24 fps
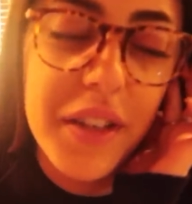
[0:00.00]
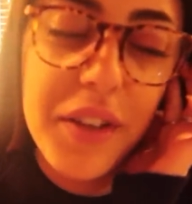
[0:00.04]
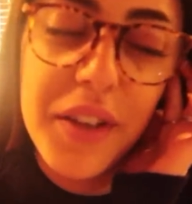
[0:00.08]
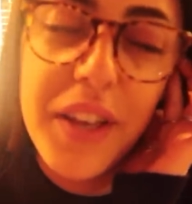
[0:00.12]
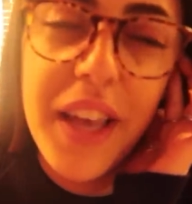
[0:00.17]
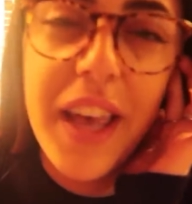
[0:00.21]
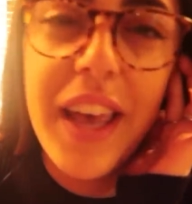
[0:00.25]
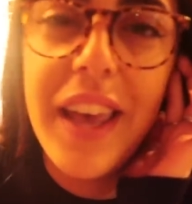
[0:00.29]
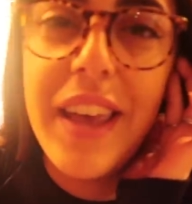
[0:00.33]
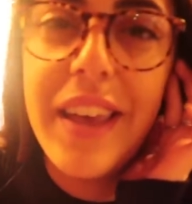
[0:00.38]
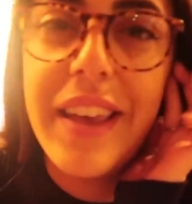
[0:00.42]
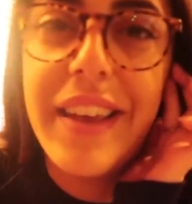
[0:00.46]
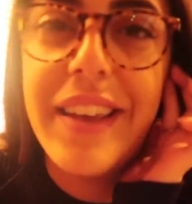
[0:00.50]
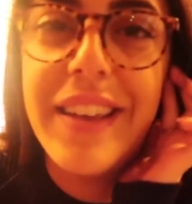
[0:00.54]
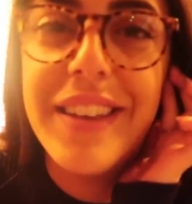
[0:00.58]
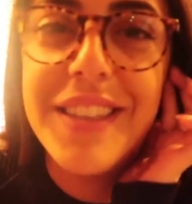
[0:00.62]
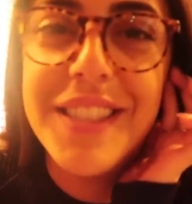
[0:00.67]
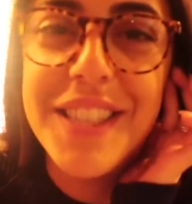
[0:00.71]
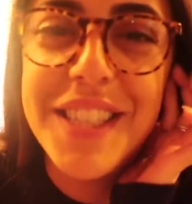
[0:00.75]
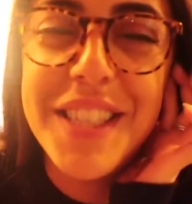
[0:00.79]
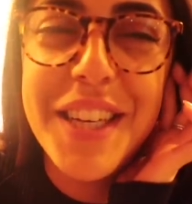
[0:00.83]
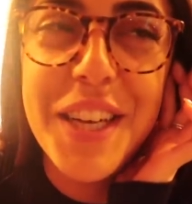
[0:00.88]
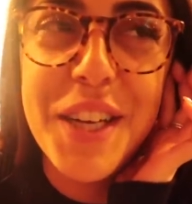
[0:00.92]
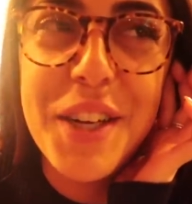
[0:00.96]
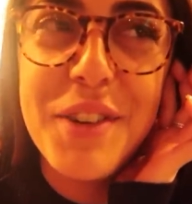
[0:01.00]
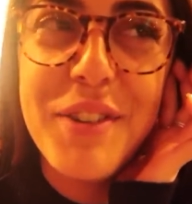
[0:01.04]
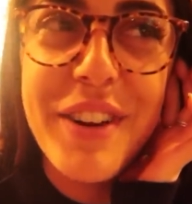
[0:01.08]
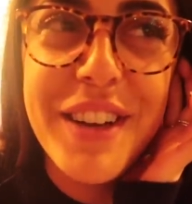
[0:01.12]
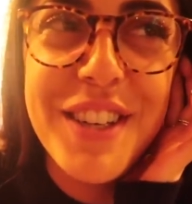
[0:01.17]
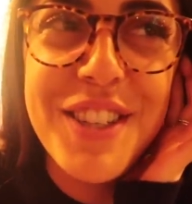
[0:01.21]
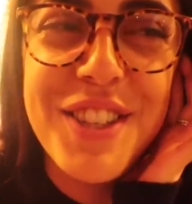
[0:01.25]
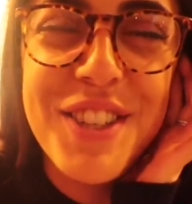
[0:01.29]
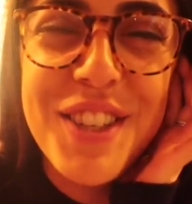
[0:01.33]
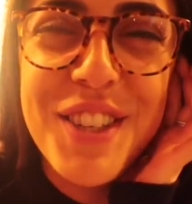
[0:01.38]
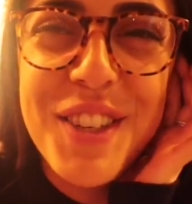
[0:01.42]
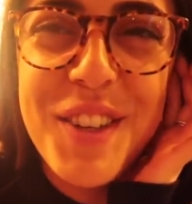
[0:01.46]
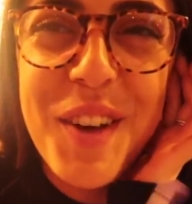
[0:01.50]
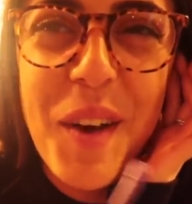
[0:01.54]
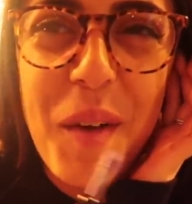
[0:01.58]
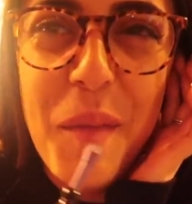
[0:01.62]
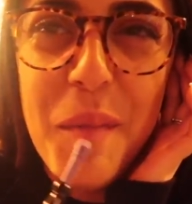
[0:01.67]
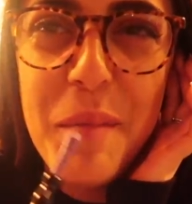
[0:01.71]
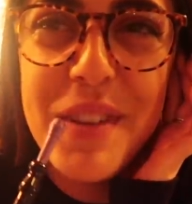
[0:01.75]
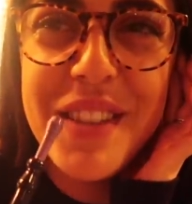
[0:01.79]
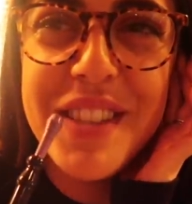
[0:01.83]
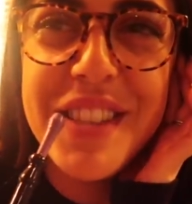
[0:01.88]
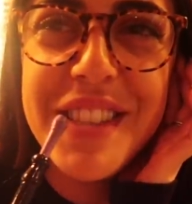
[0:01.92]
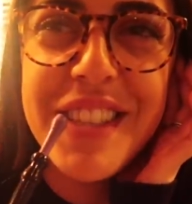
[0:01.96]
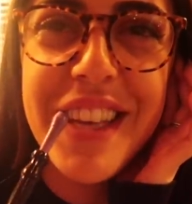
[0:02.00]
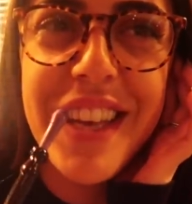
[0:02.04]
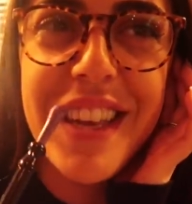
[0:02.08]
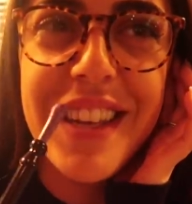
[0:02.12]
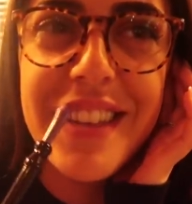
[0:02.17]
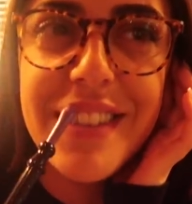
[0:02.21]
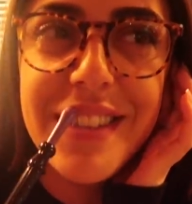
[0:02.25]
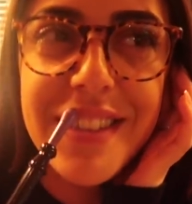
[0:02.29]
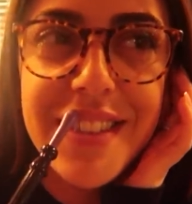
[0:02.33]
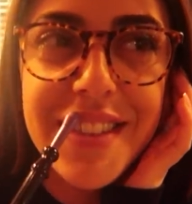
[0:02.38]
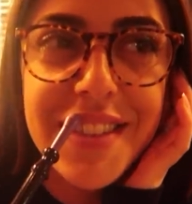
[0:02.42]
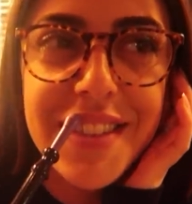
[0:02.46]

Okay, because the decoration compensates.